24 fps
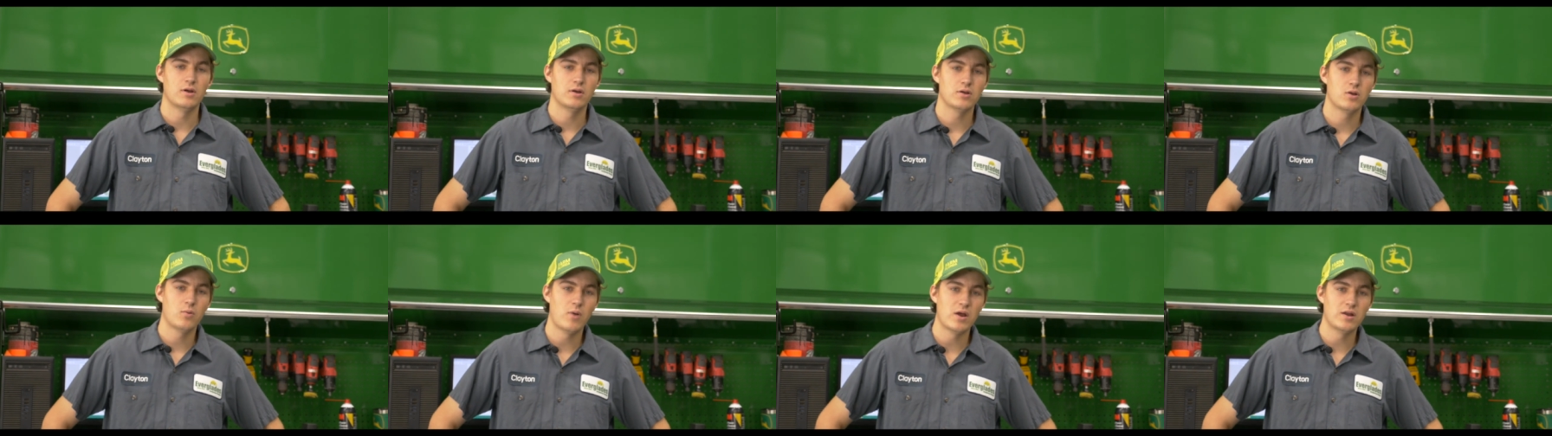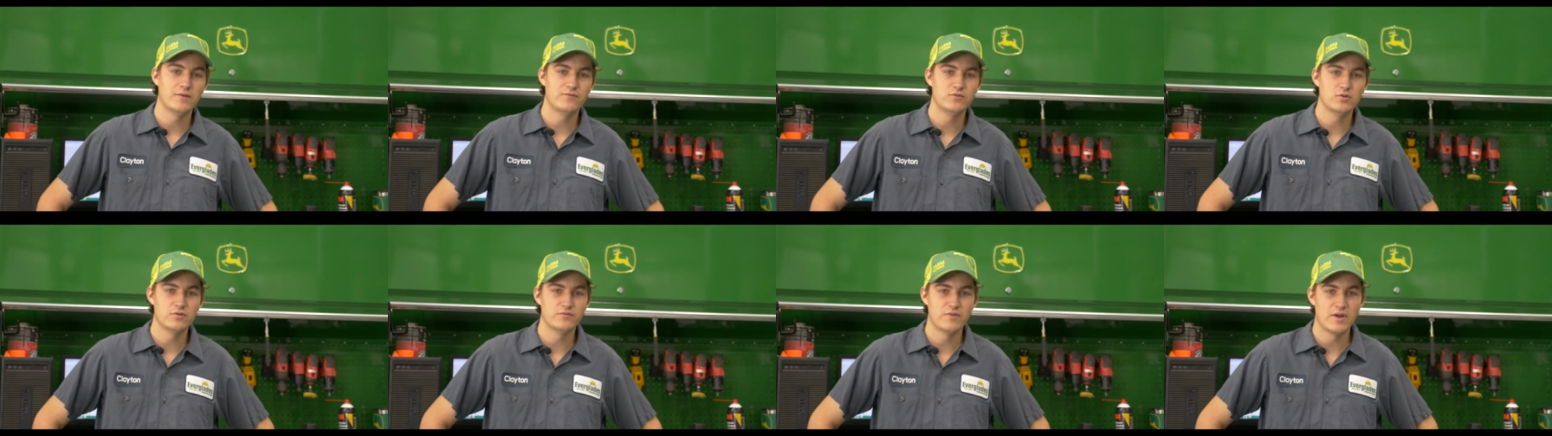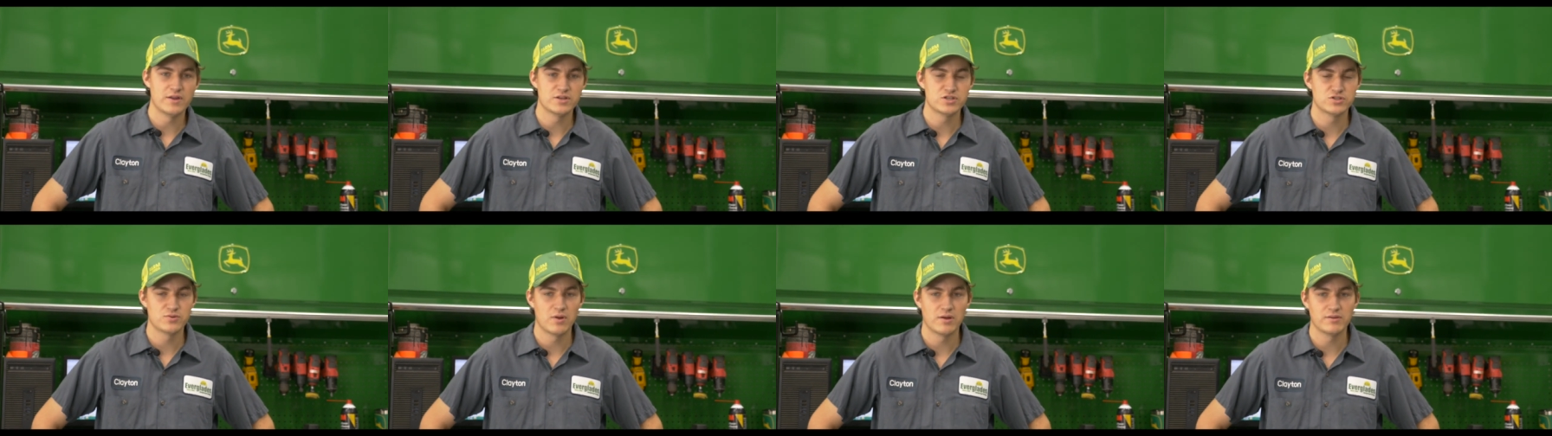quite a few
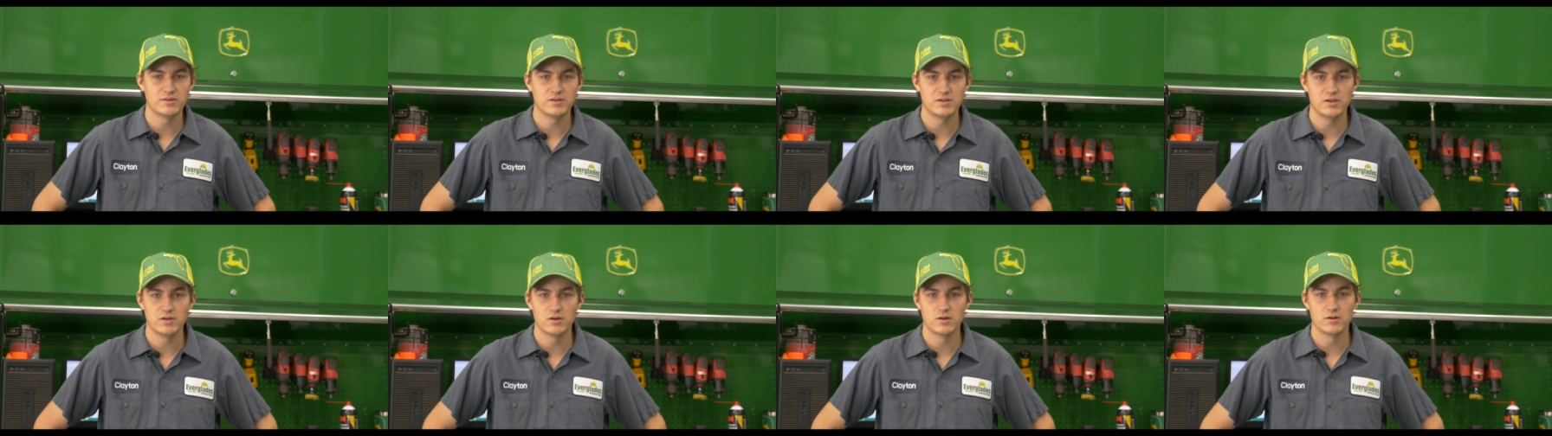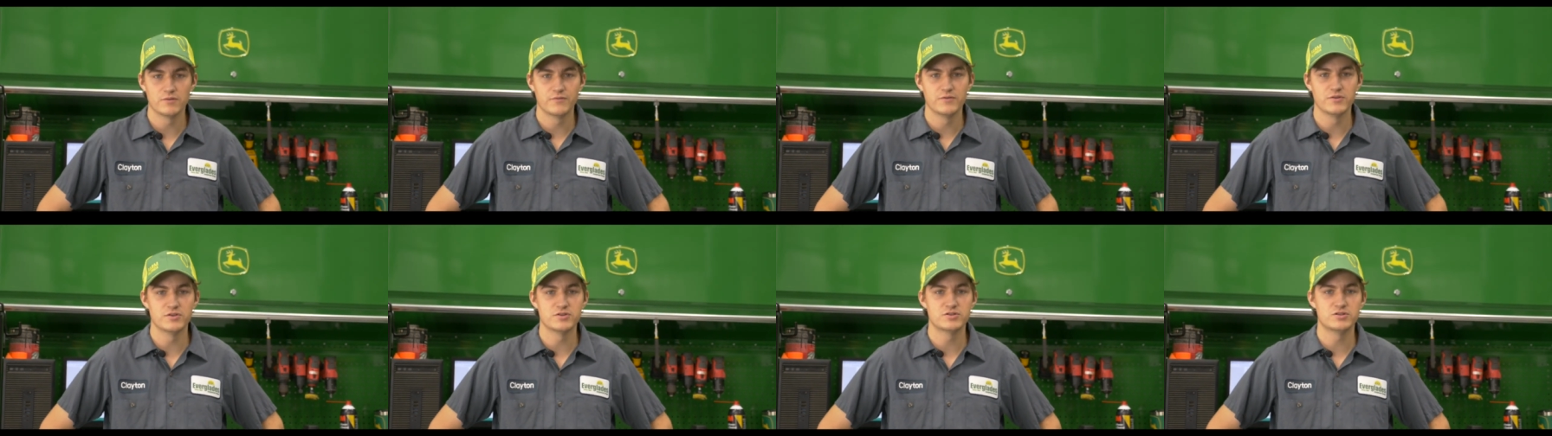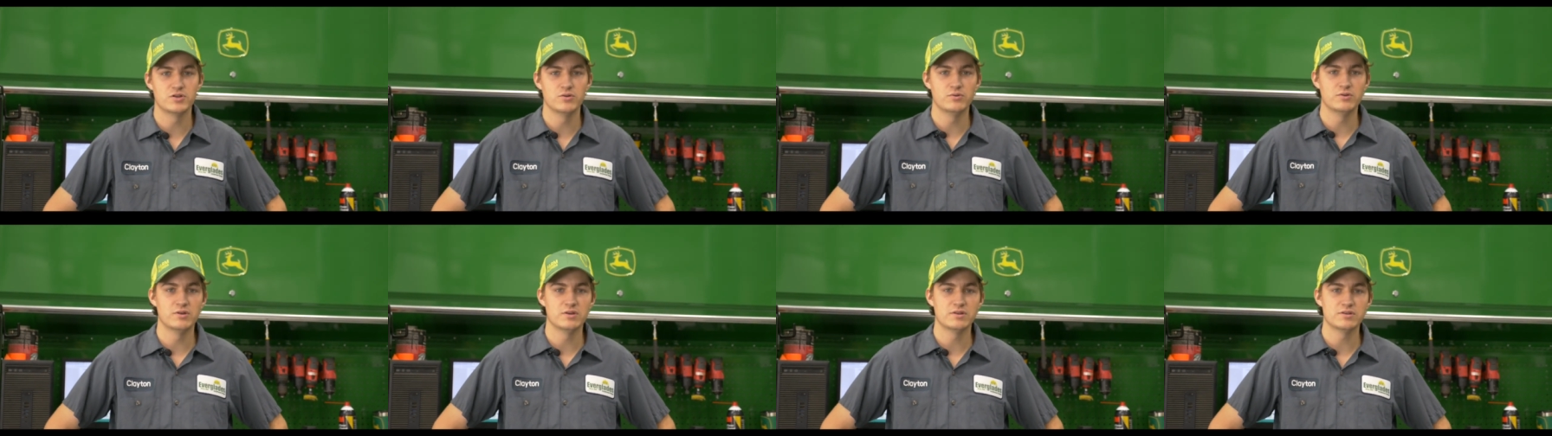events throughout the year for the
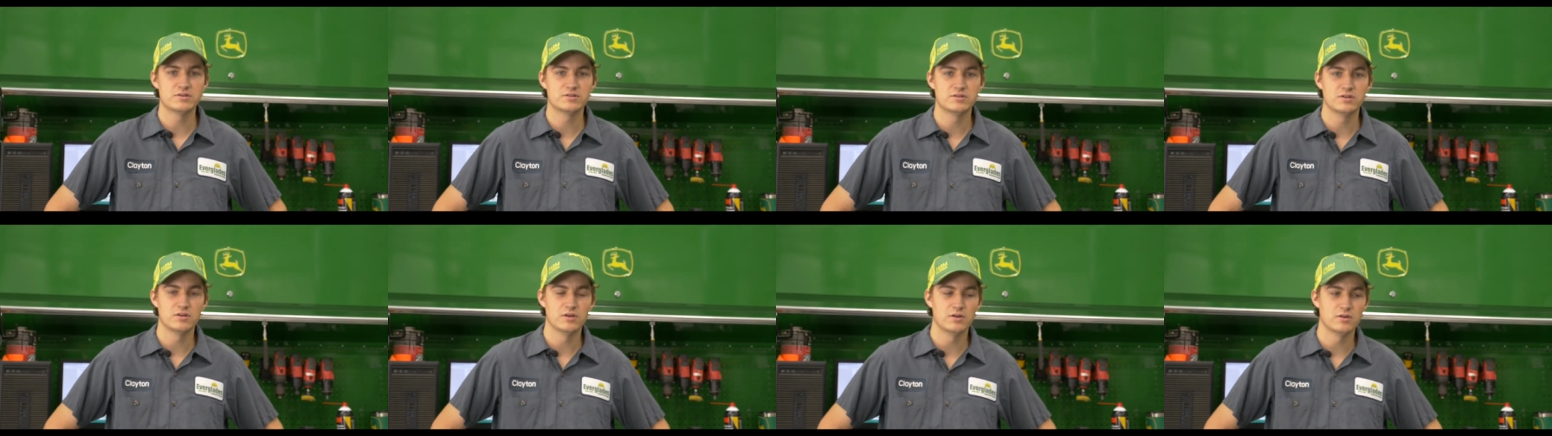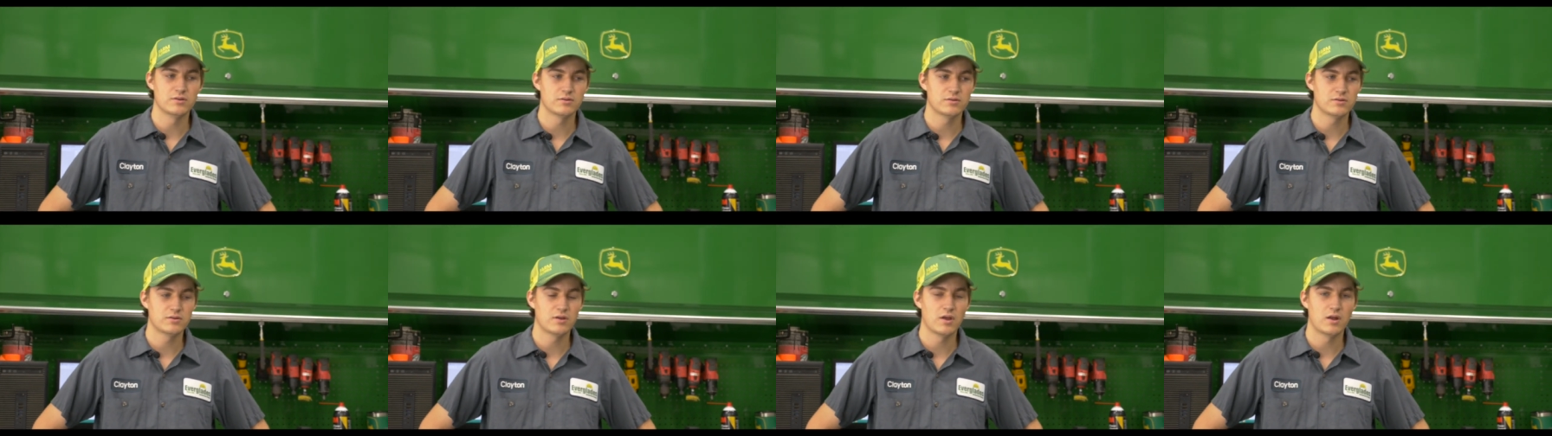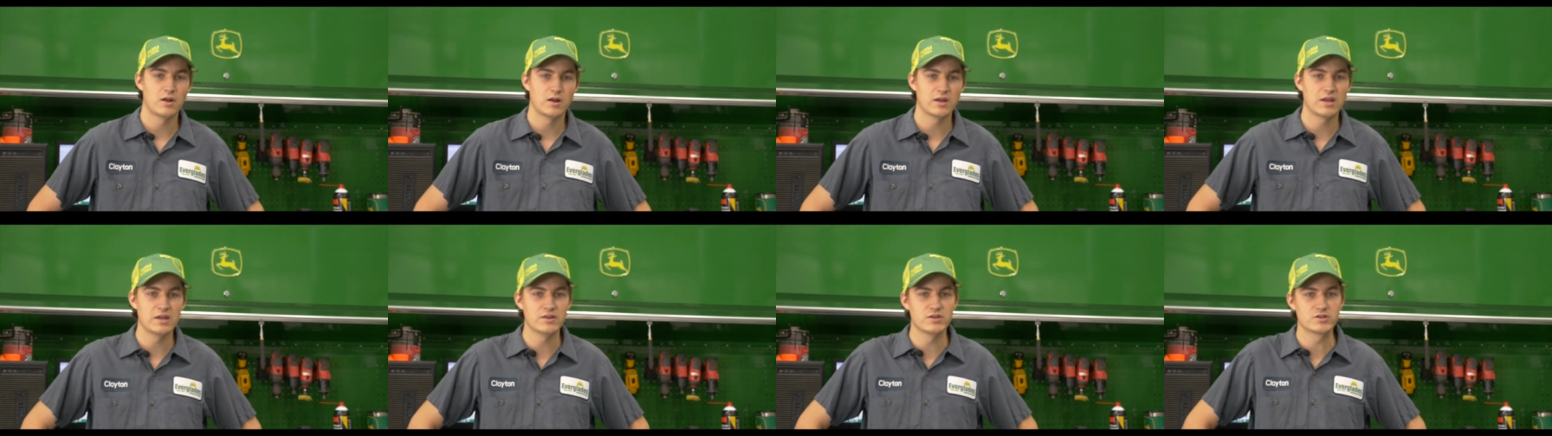students to
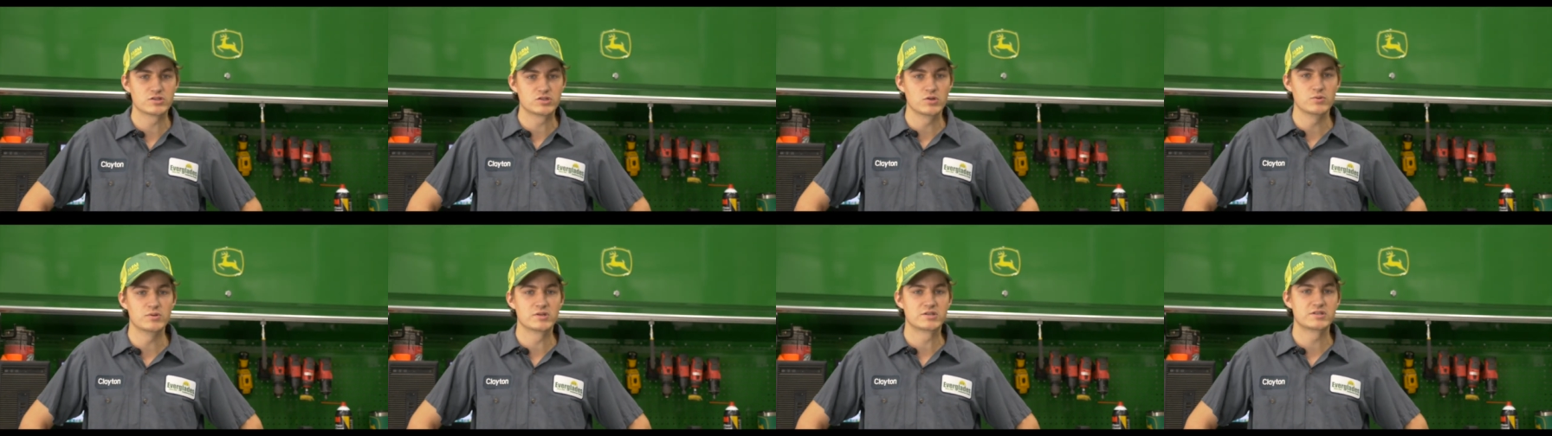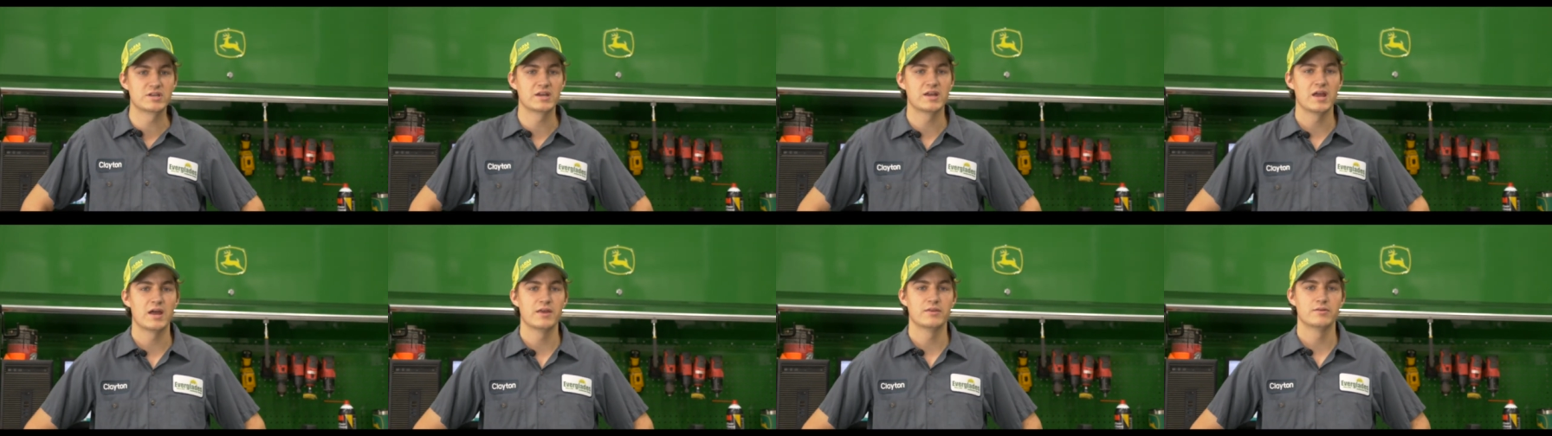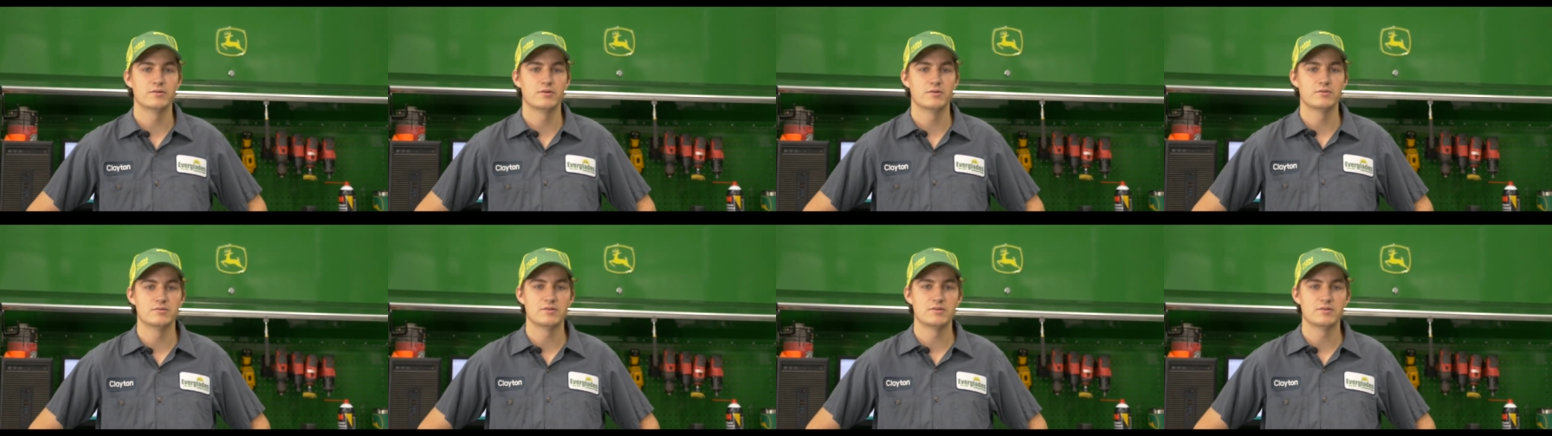kind of get the students together,